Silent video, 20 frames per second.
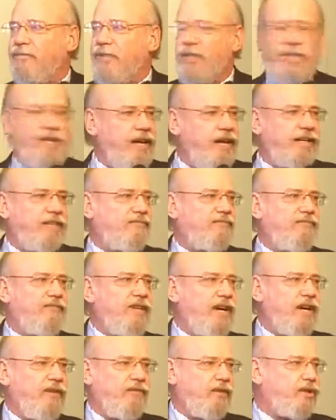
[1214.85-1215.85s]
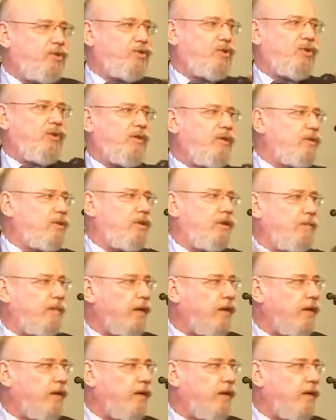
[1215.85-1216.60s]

just like every church in